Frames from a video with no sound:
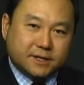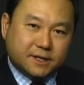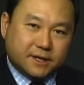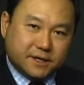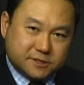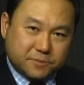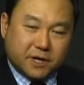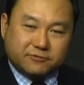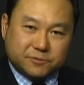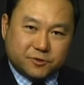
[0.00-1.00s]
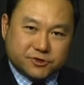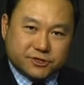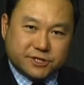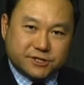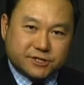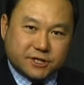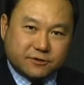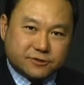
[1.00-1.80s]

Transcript: as part of the purchase and sale.